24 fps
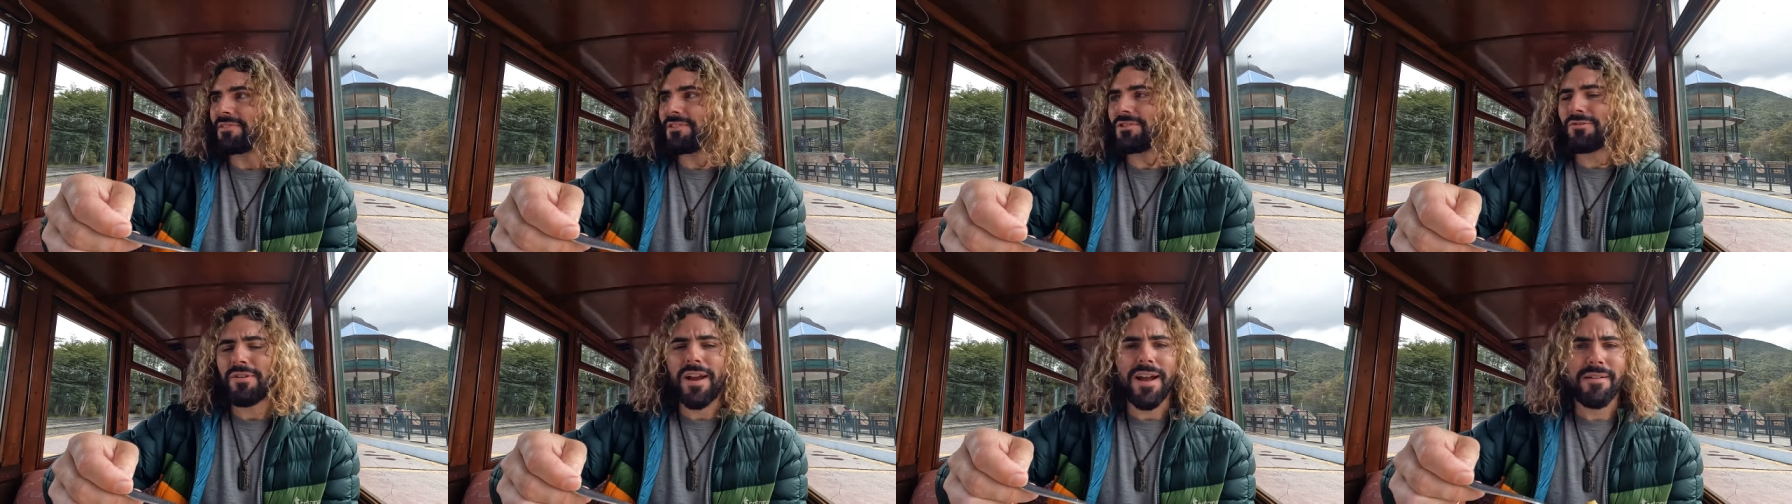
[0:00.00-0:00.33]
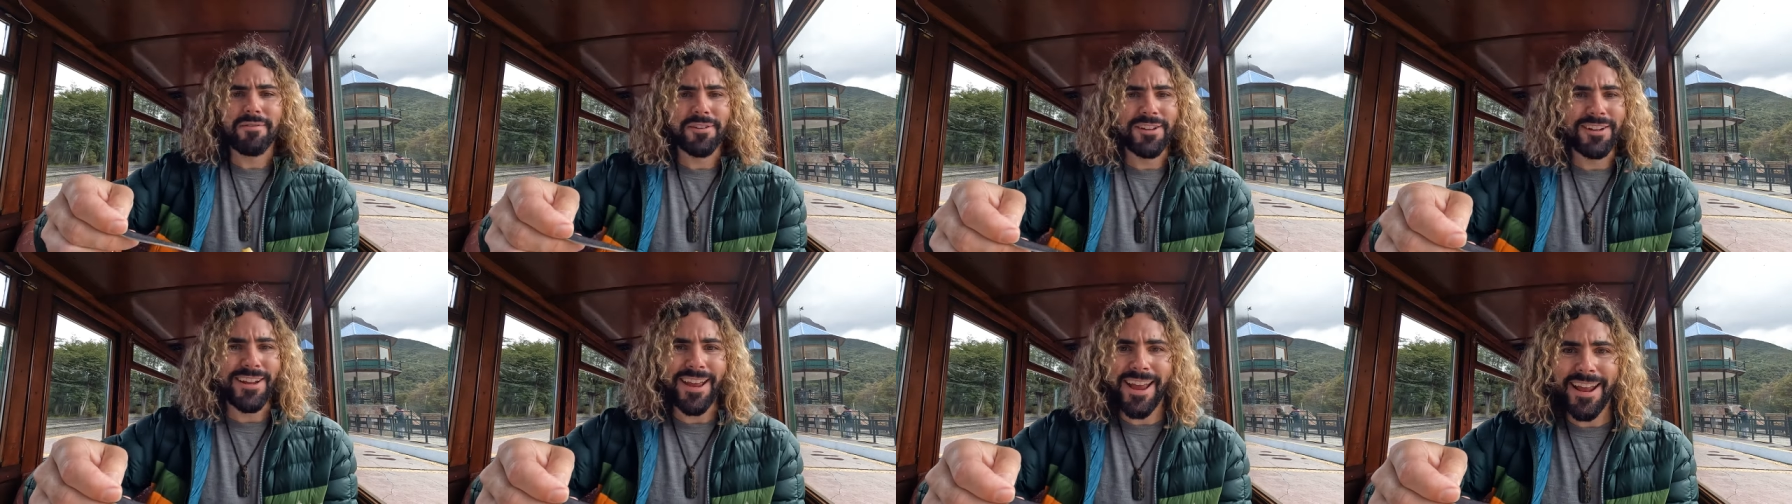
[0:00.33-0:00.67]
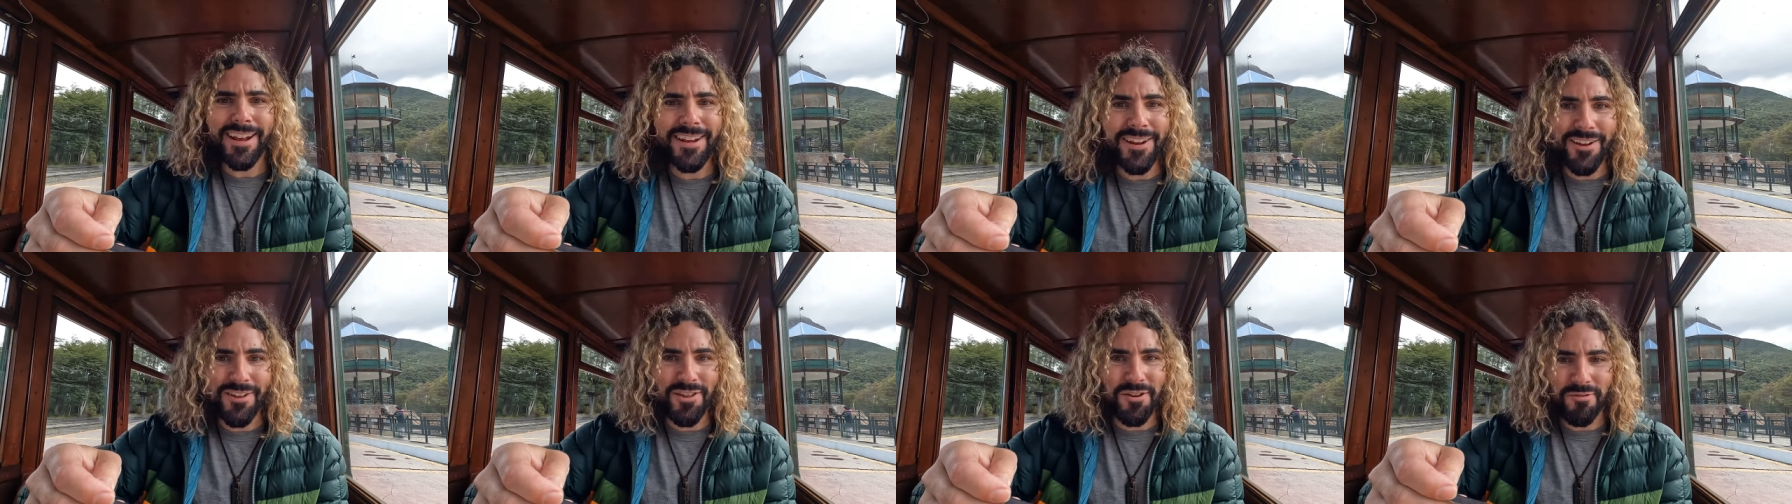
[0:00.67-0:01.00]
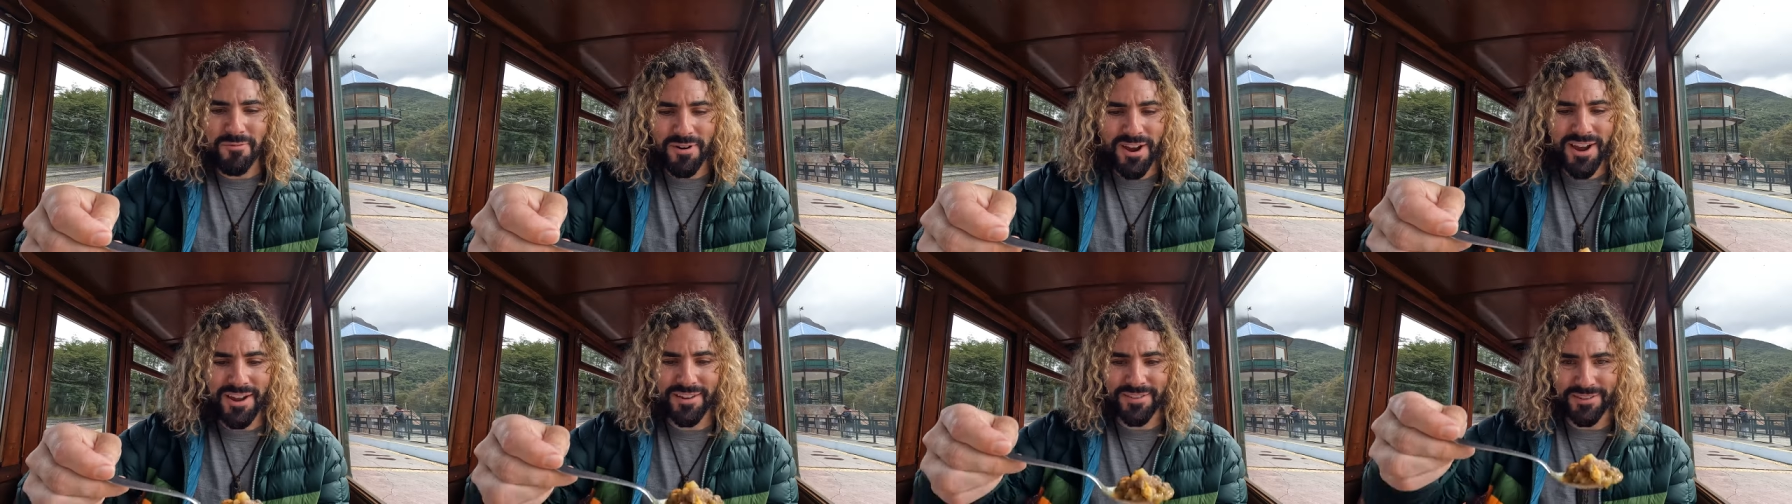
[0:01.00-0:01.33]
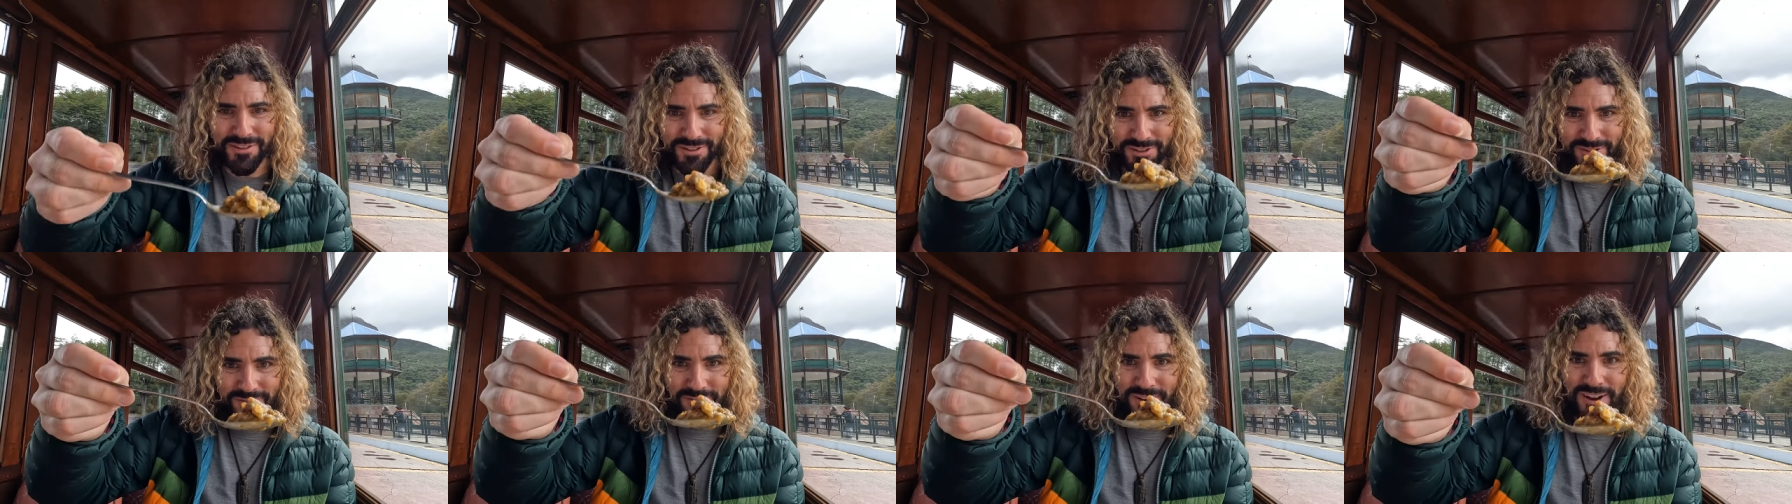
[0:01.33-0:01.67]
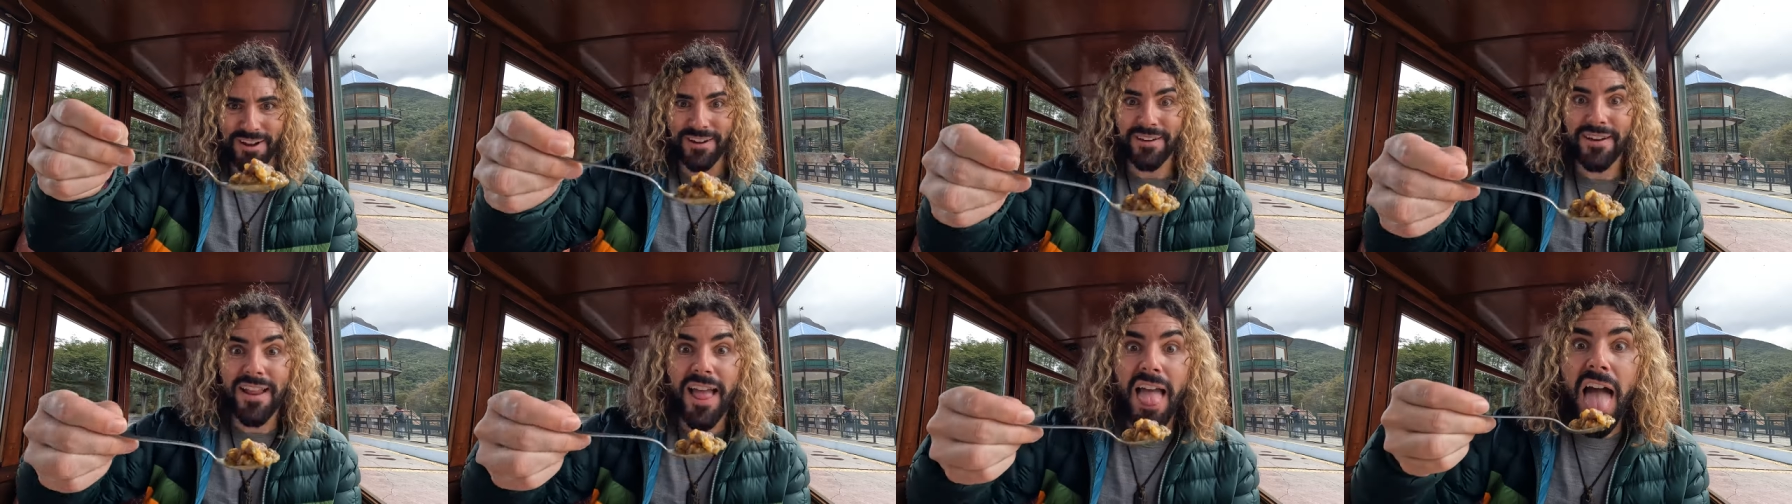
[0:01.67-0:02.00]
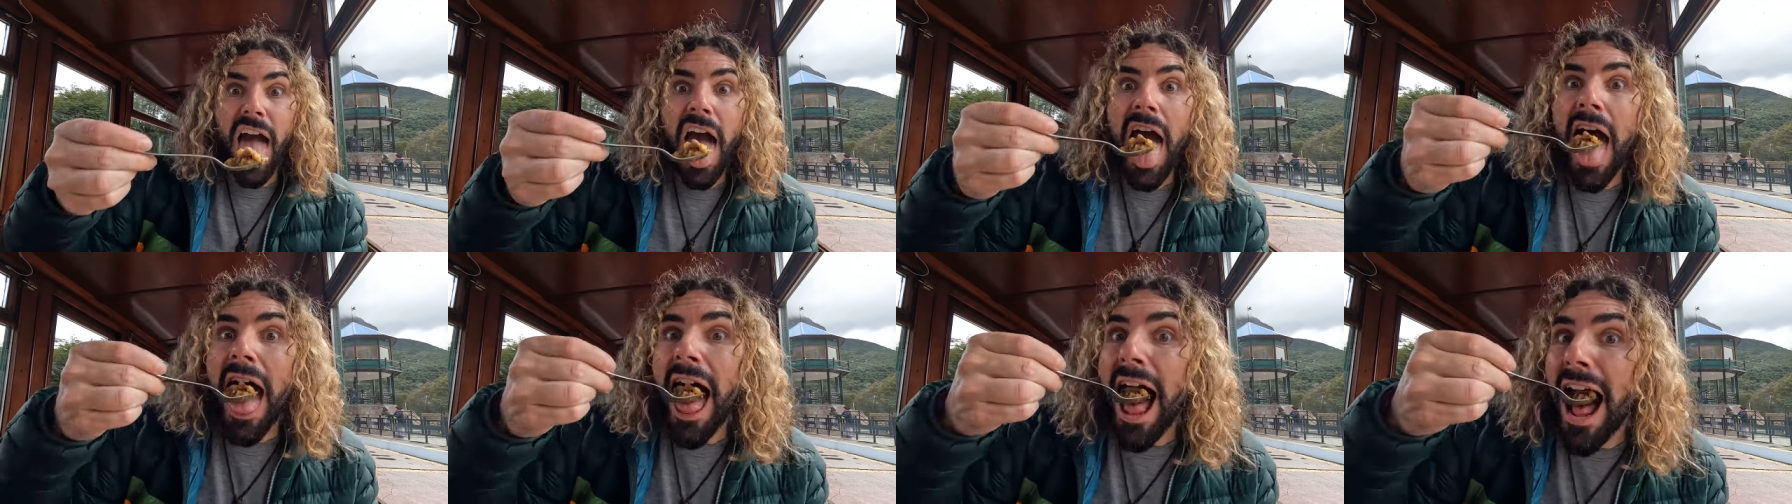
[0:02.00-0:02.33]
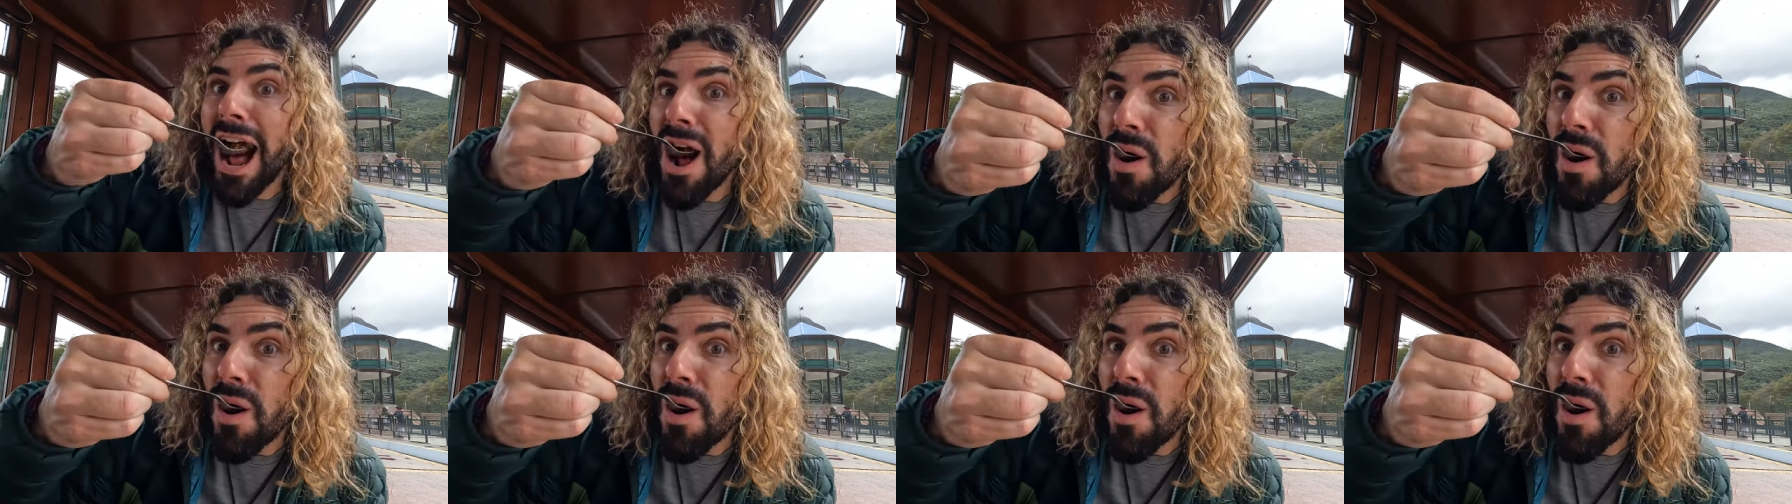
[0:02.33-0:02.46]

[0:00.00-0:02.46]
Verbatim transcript: traveling any other way on this train.